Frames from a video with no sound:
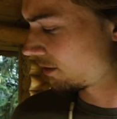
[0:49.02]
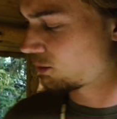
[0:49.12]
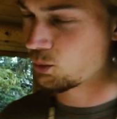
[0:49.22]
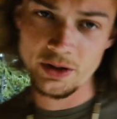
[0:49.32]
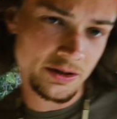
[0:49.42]

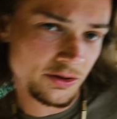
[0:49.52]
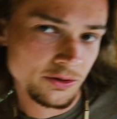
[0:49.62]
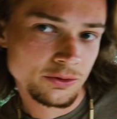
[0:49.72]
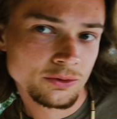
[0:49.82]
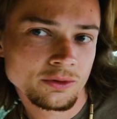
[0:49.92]
When
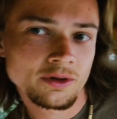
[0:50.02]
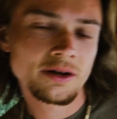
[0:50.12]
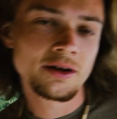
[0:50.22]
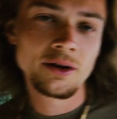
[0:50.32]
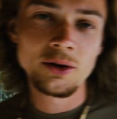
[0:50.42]
you
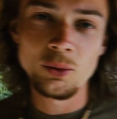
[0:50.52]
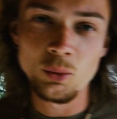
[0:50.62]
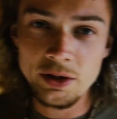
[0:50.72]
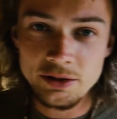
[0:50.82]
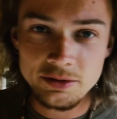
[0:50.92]

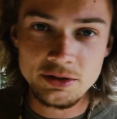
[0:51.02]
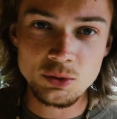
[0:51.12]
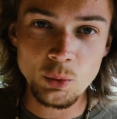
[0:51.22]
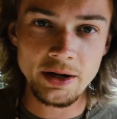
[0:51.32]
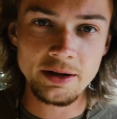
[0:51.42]

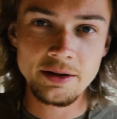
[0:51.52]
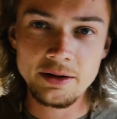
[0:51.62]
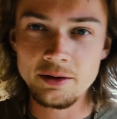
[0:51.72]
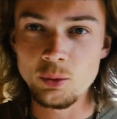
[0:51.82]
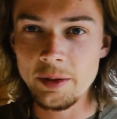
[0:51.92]
swing
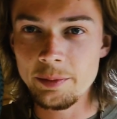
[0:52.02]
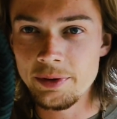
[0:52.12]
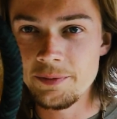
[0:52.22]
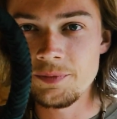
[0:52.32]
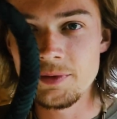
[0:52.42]
the whip,
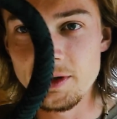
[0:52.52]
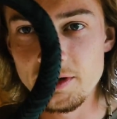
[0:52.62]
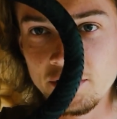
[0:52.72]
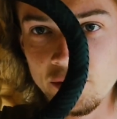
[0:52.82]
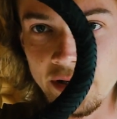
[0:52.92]

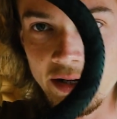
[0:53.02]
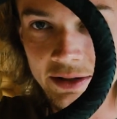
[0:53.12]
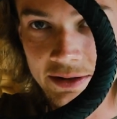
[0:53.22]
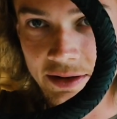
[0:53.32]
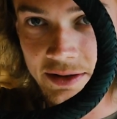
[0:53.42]
it
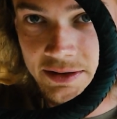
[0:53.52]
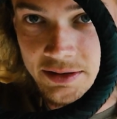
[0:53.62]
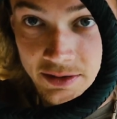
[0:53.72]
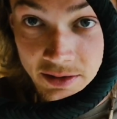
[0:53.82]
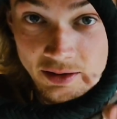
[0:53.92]
creates
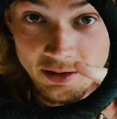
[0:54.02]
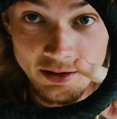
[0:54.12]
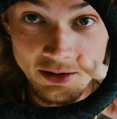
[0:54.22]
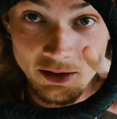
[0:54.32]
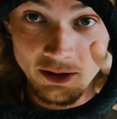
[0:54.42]
this
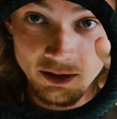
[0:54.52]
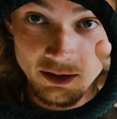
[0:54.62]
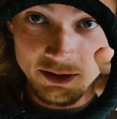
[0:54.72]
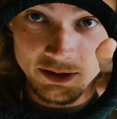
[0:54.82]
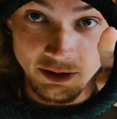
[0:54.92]

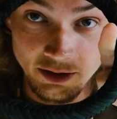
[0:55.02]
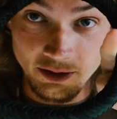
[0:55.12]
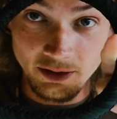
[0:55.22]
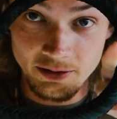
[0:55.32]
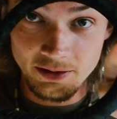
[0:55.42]

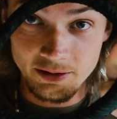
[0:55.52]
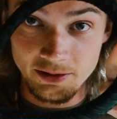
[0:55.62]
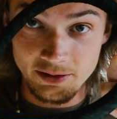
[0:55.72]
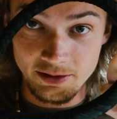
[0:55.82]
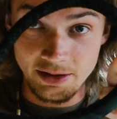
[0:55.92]
circle
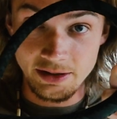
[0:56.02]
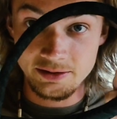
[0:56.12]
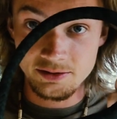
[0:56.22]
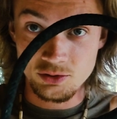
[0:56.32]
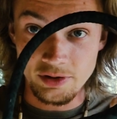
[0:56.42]
that
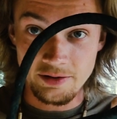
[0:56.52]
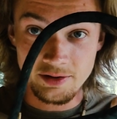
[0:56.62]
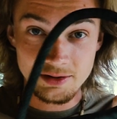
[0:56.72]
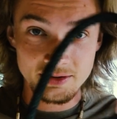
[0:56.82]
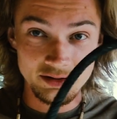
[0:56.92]

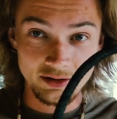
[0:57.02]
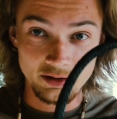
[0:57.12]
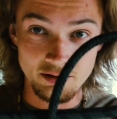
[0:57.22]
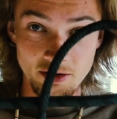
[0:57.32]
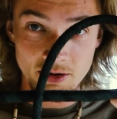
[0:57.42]
travels
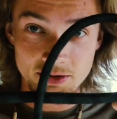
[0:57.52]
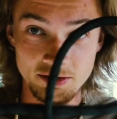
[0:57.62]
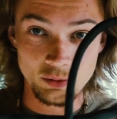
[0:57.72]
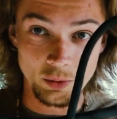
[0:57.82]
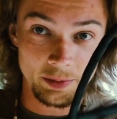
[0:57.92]
across
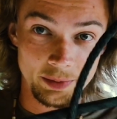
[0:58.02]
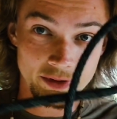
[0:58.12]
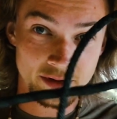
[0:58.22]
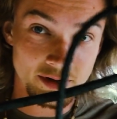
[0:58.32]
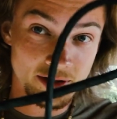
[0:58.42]
the whip
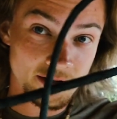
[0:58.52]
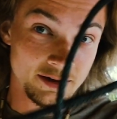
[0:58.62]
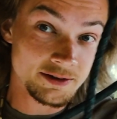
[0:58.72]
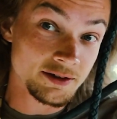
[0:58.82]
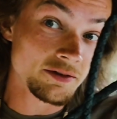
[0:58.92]

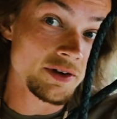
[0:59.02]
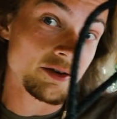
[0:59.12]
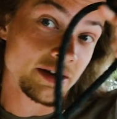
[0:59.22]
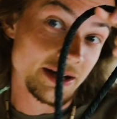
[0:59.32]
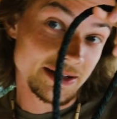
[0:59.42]
to the
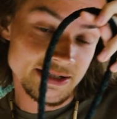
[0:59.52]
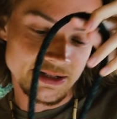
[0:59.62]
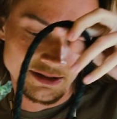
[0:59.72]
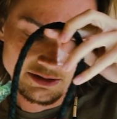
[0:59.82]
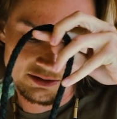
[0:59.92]
very end.